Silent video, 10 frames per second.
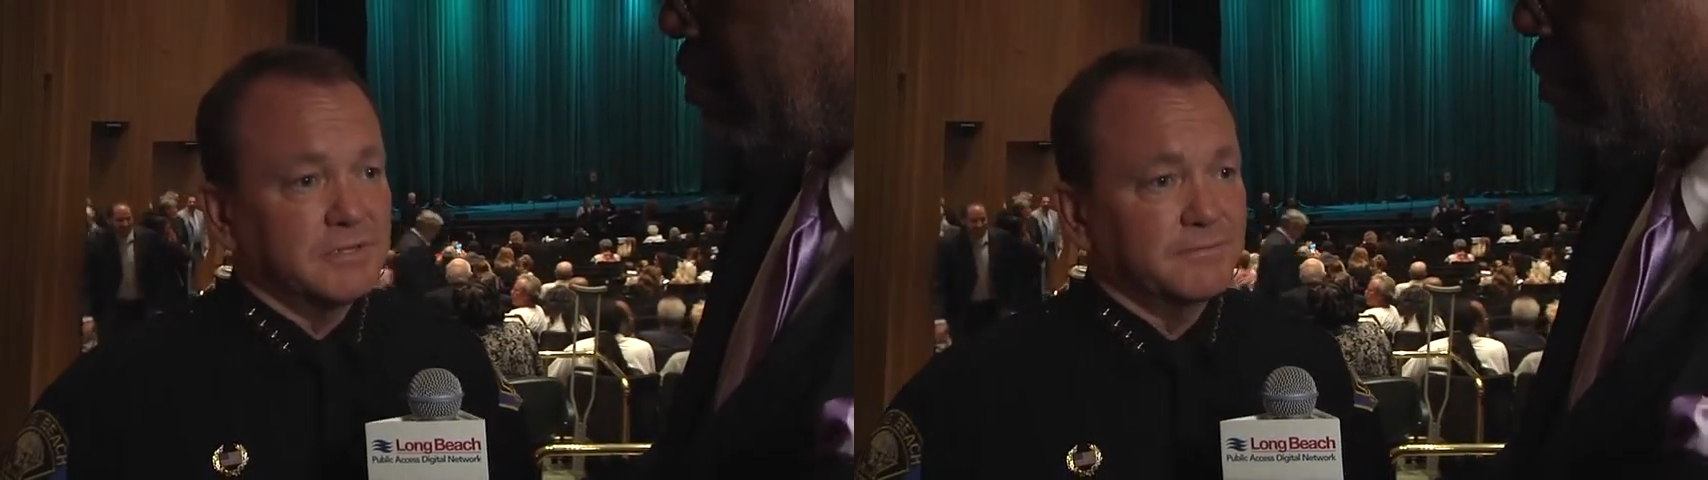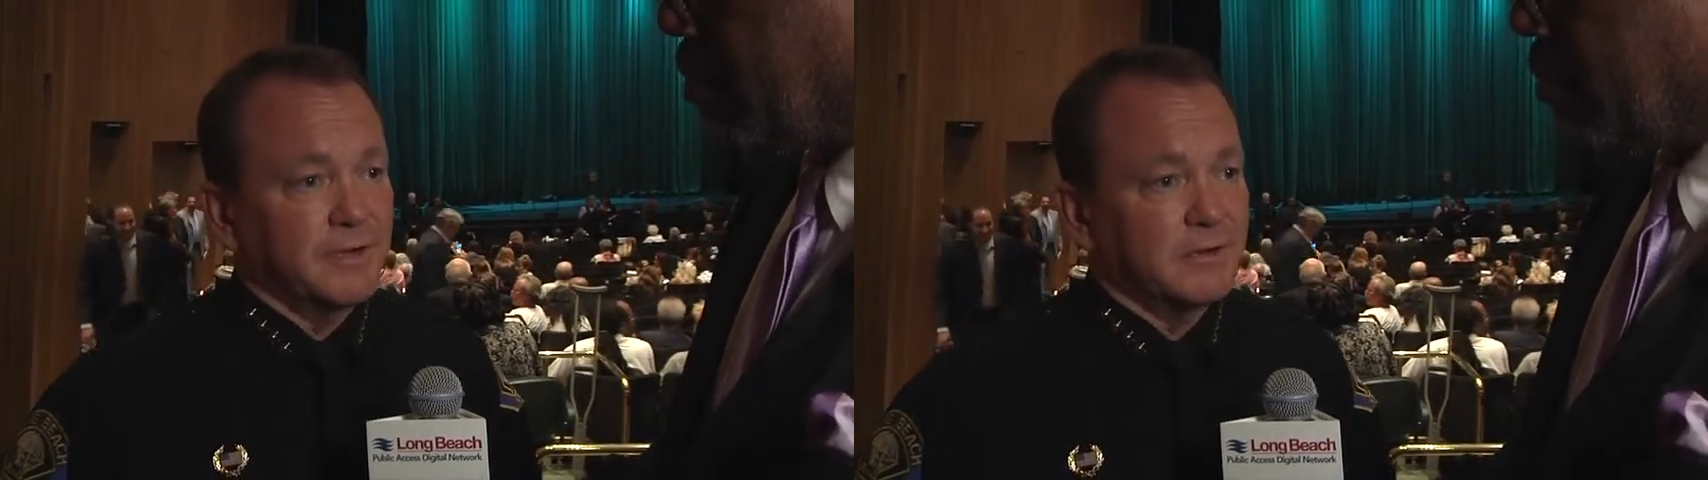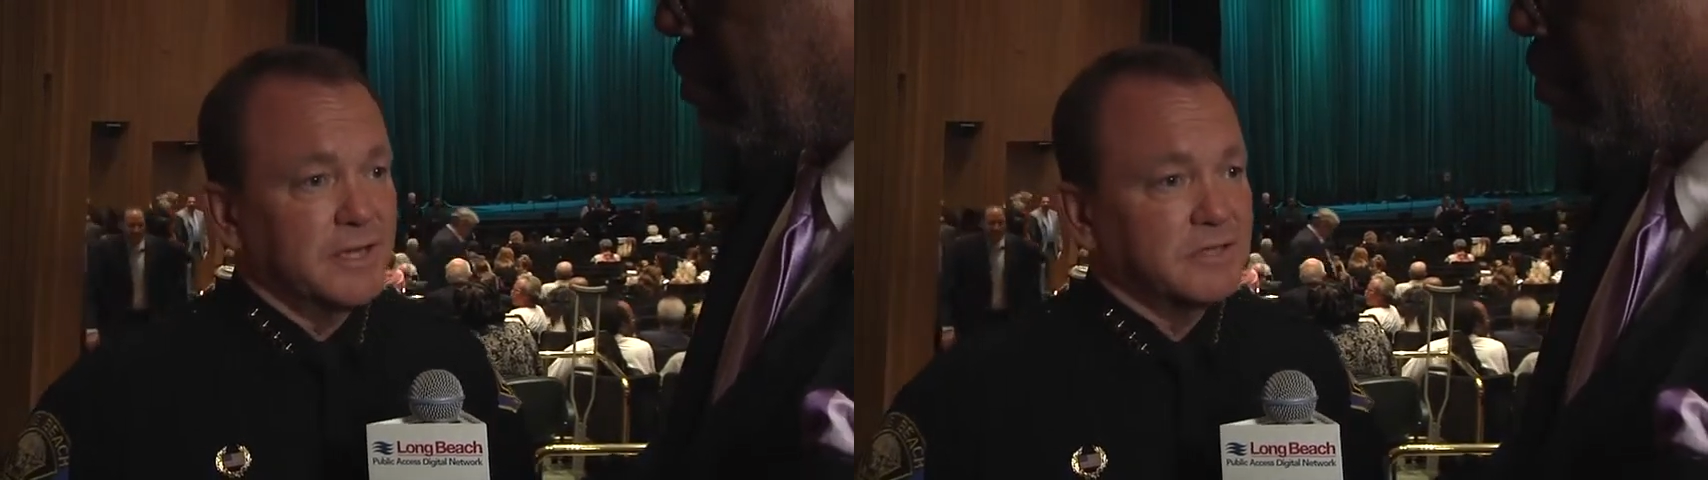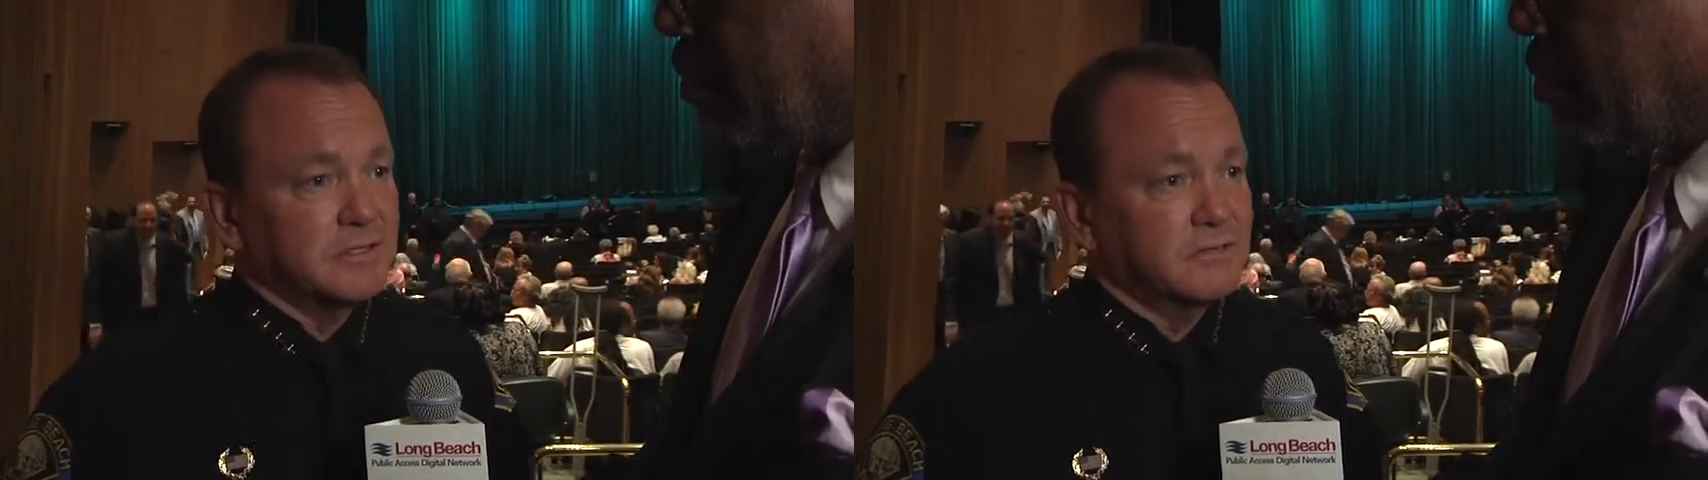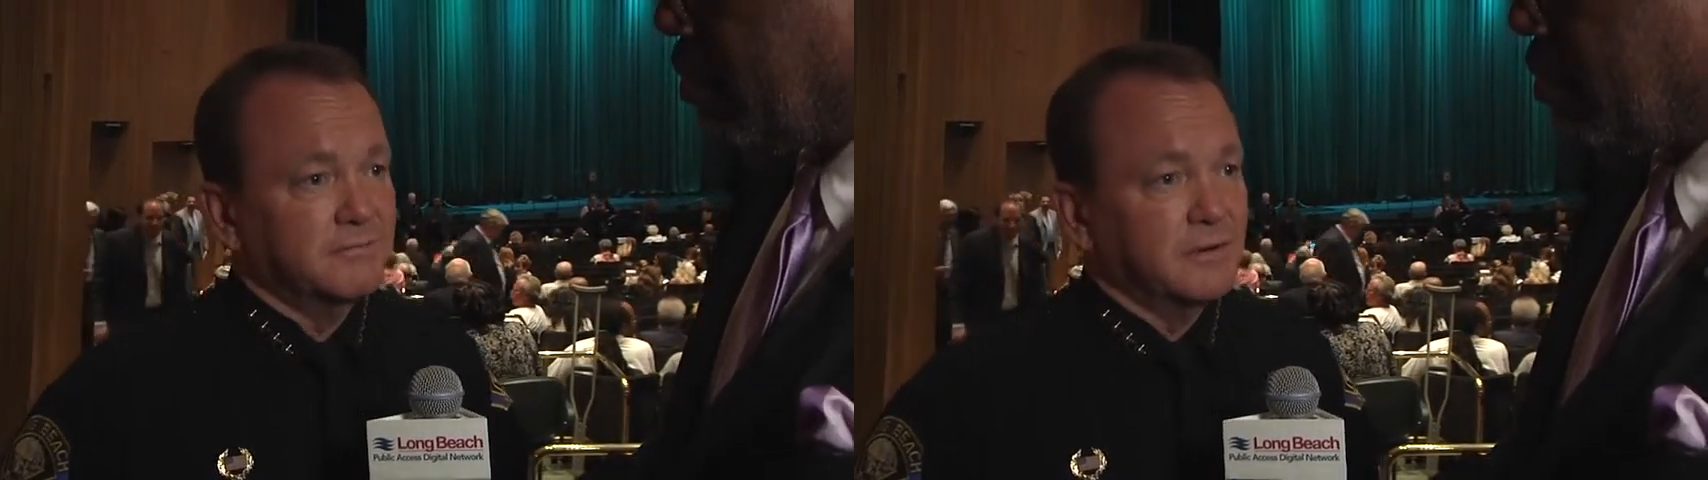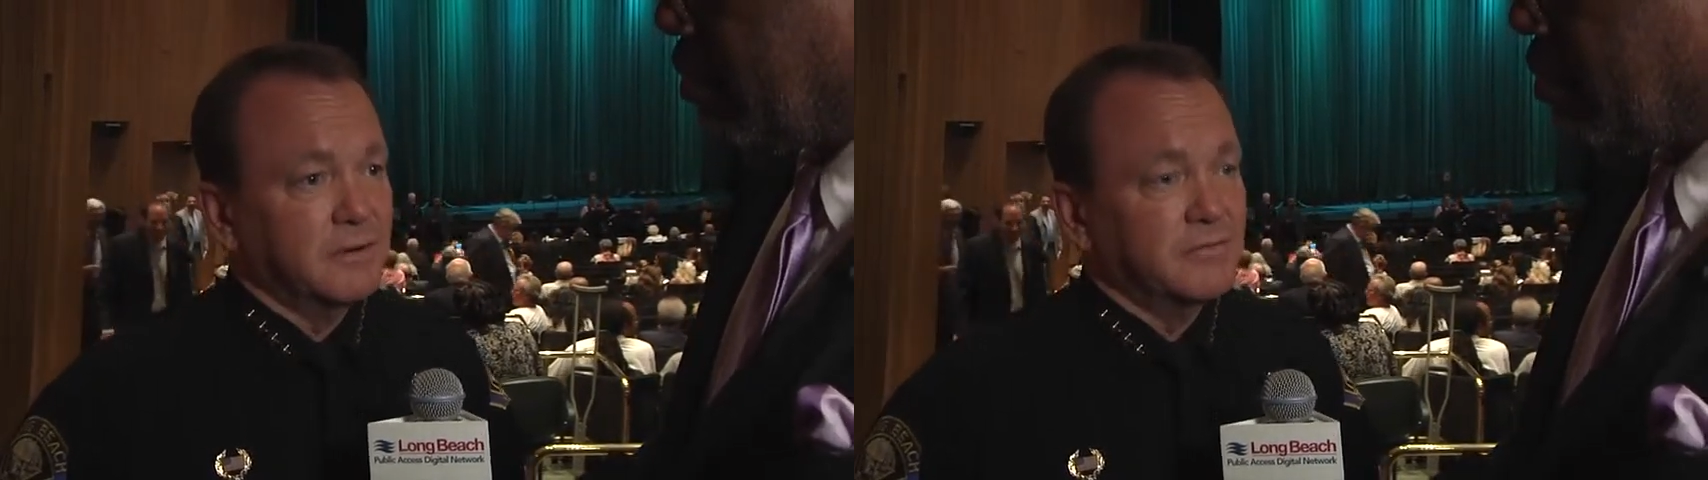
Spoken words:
is a foundation for